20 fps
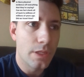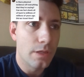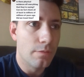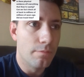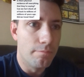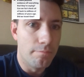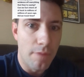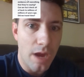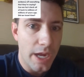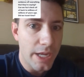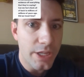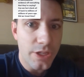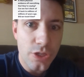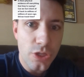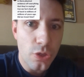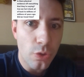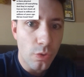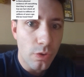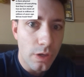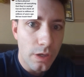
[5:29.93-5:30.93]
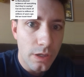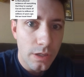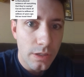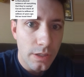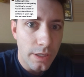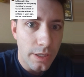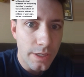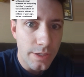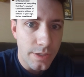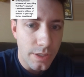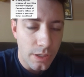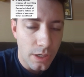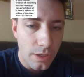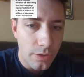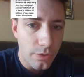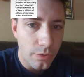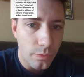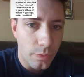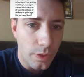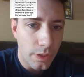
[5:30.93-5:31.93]
Maiasaura is
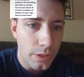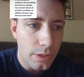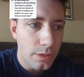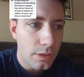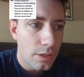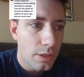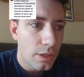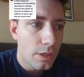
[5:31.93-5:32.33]
another one